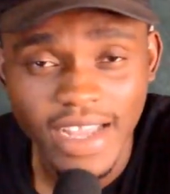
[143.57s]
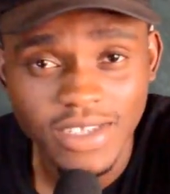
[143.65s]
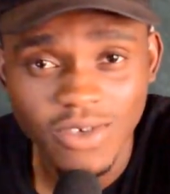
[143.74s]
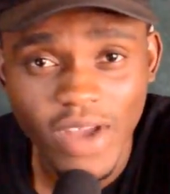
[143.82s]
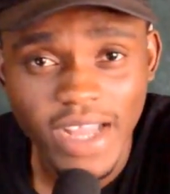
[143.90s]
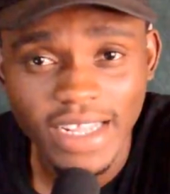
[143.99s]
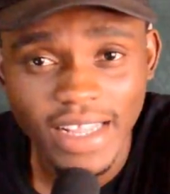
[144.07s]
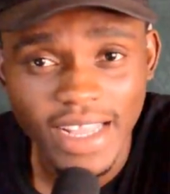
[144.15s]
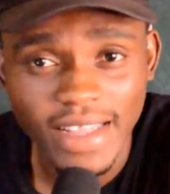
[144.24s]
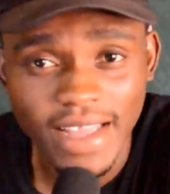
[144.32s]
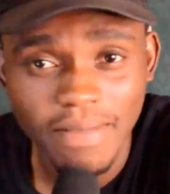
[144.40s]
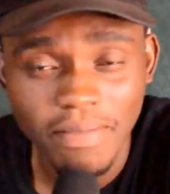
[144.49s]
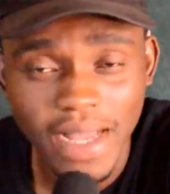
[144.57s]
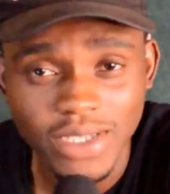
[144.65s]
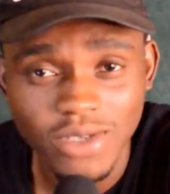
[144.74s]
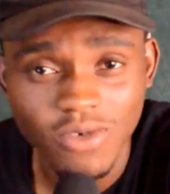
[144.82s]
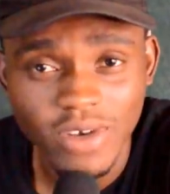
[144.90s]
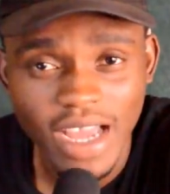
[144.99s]
It's quite clear that
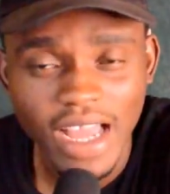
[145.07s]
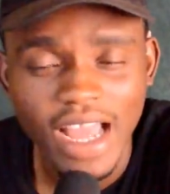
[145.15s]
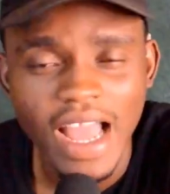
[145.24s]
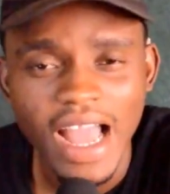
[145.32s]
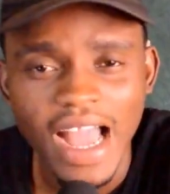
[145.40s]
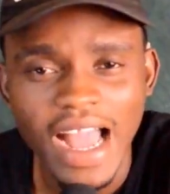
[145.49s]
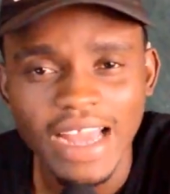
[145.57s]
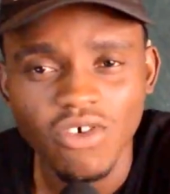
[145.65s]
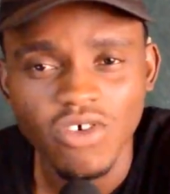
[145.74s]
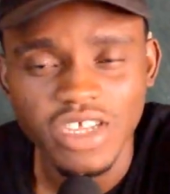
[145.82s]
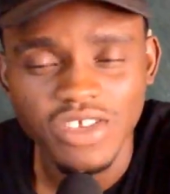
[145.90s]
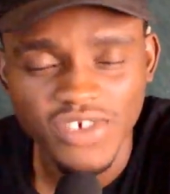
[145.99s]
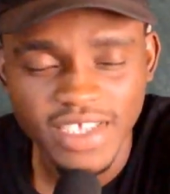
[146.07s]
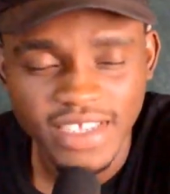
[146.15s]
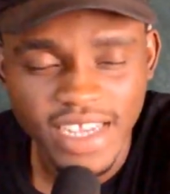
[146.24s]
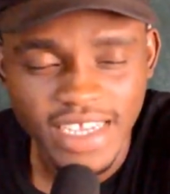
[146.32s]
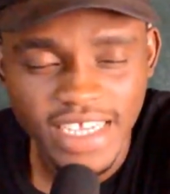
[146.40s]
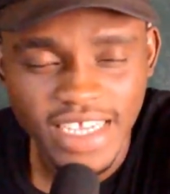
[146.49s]
Barcelona are not
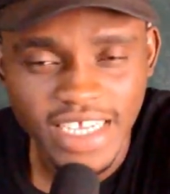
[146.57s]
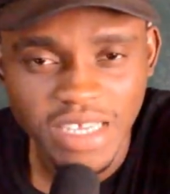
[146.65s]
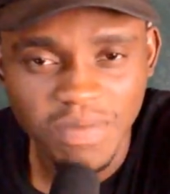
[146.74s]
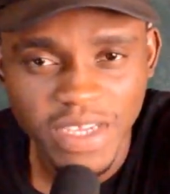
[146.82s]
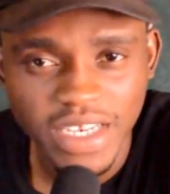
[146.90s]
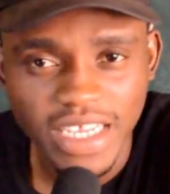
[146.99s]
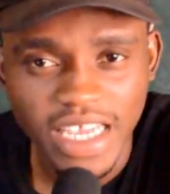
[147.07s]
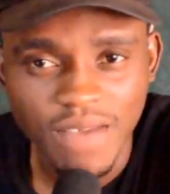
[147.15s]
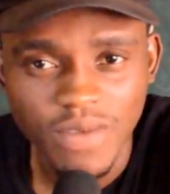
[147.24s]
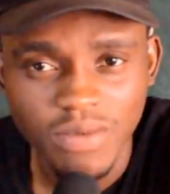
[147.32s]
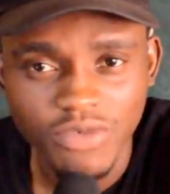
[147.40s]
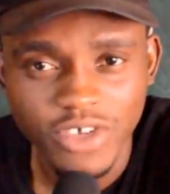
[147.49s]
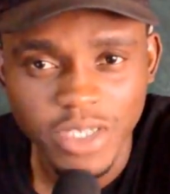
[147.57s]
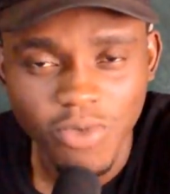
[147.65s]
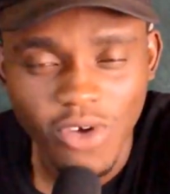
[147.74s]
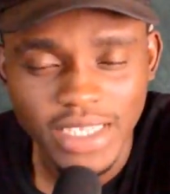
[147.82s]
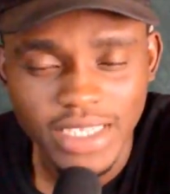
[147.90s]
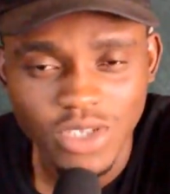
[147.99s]
interested in keeping Kevin Prince
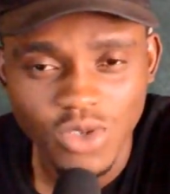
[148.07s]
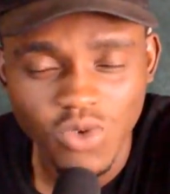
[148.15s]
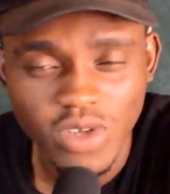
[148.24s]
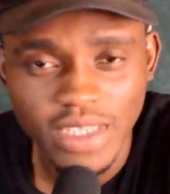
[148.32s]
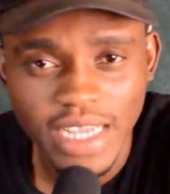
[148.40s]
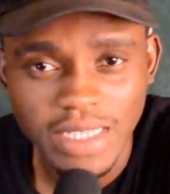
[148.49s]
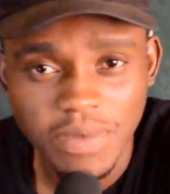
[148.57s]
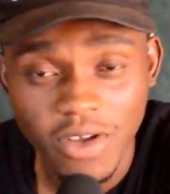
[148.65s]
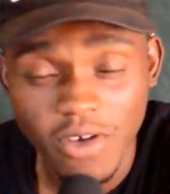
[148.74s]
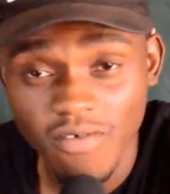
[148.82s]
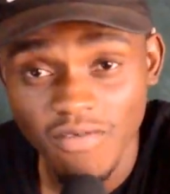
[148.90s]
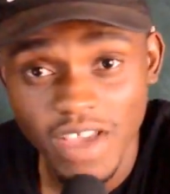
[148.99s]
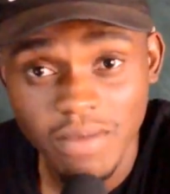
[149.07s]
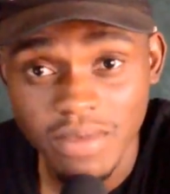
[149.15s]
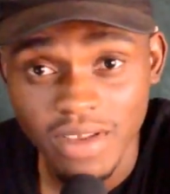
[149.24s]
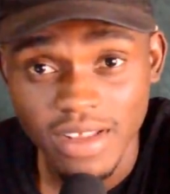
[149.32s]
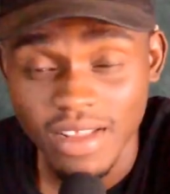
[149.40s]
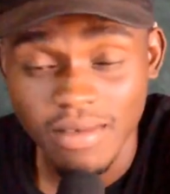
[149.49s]
Boateng. So it has been
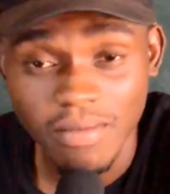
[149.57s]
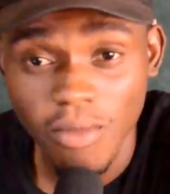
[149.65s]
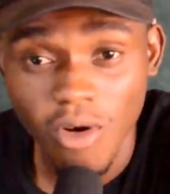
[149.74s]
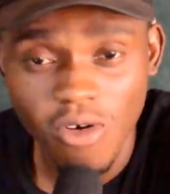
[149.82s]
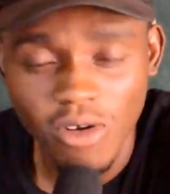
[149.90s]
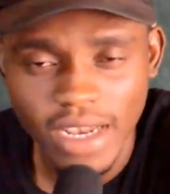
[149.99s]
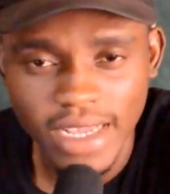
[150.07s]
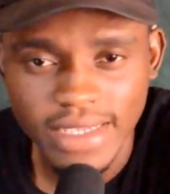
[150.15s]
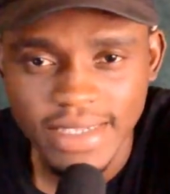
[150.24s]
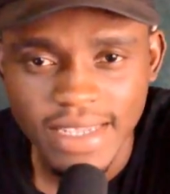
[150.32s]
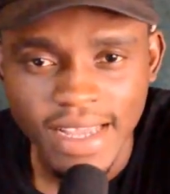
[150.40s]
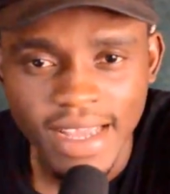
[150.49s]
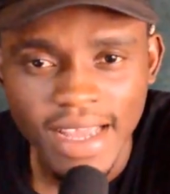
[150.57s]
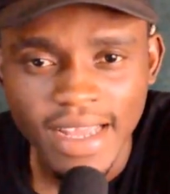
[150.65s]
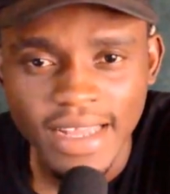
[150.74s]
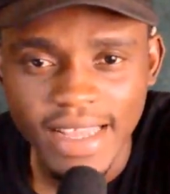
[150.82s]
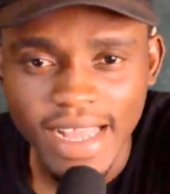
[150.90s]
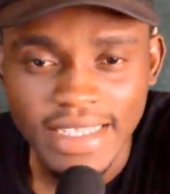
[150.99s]
confirmed, more or less,
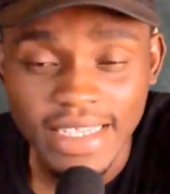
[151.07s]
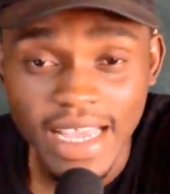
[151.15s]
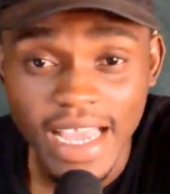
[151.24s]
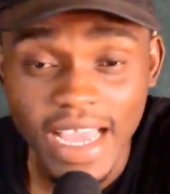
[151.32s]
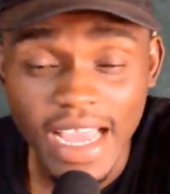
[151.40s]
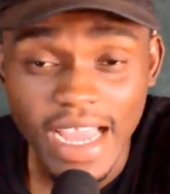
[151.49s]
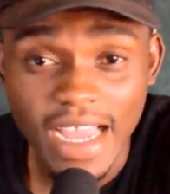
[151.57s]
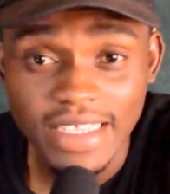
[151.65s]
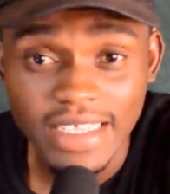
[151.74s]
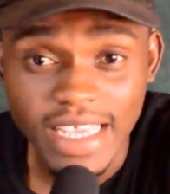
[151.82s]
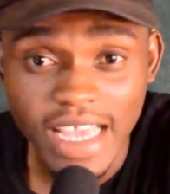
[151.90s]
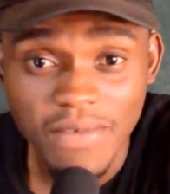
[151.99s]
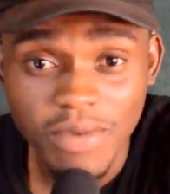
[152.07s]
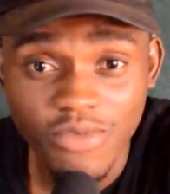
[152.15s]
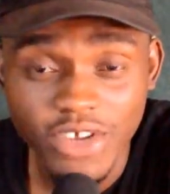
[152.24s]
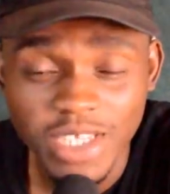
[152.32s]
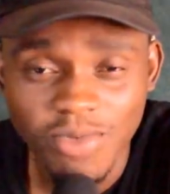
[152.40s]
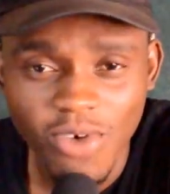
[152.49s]
that Kevin
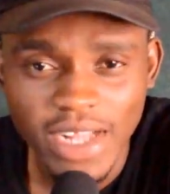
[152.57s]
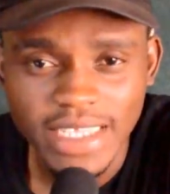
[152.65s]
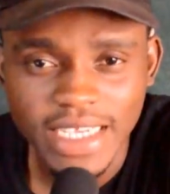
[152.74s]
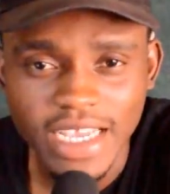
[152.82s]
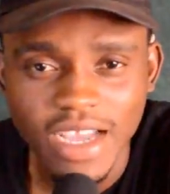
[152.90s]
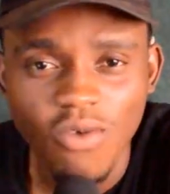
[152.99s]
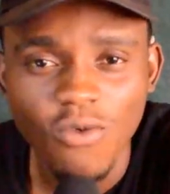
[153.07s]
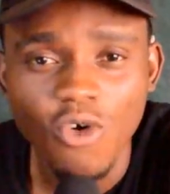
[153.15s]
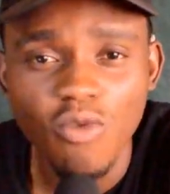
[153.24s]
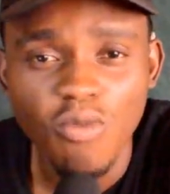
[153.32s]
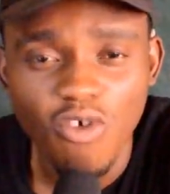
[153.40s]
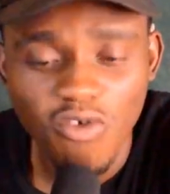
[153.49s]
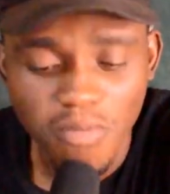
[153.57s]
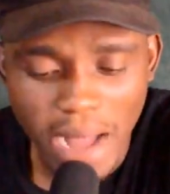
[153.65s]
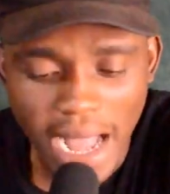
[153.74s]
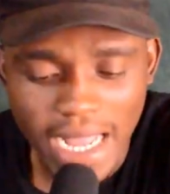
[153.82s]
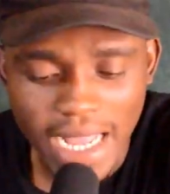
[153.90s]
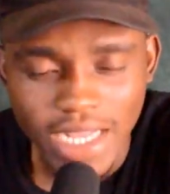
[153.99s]
Prince Boateng will move
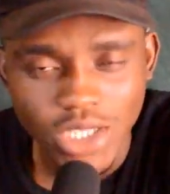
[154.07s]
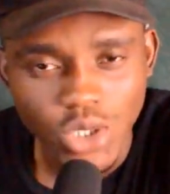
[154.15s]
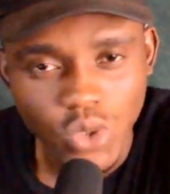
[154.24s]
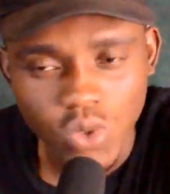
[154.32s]
back to